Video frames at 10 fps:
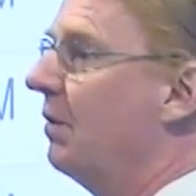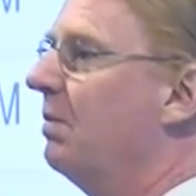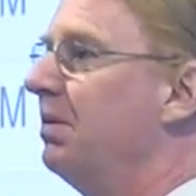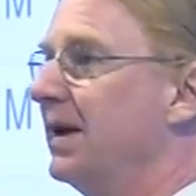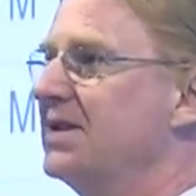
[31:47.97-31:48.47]

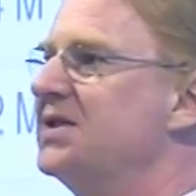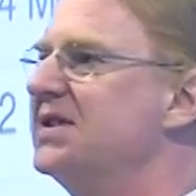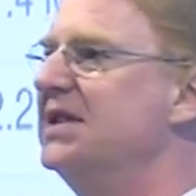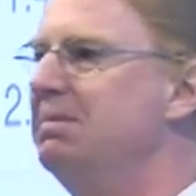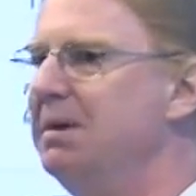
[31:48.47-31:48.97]
replace the
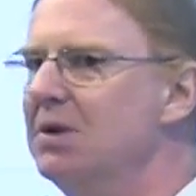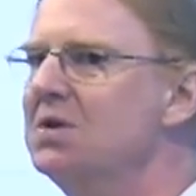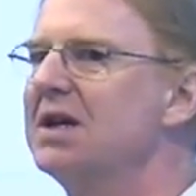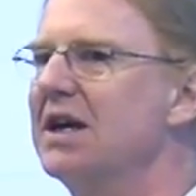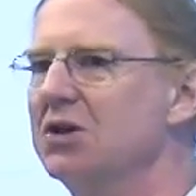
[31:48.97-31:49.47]
CPU
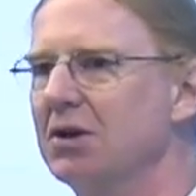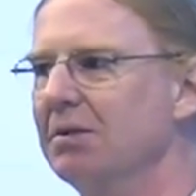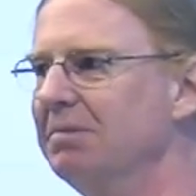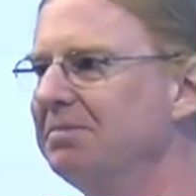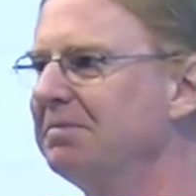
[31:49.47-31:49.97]
scheduler,
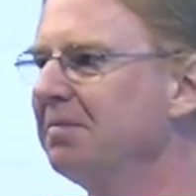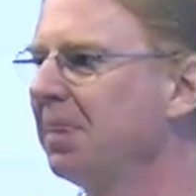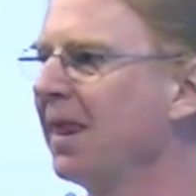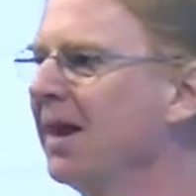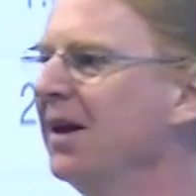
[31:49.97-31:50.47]

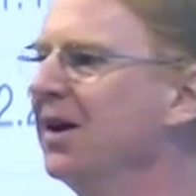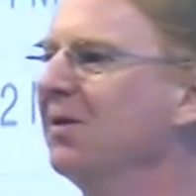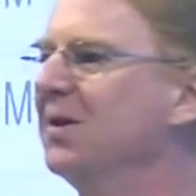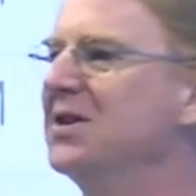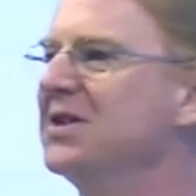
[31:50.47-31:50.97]

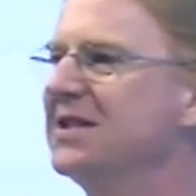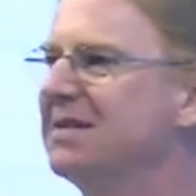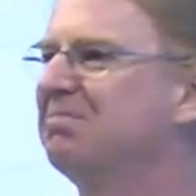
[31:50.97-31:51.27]
which is,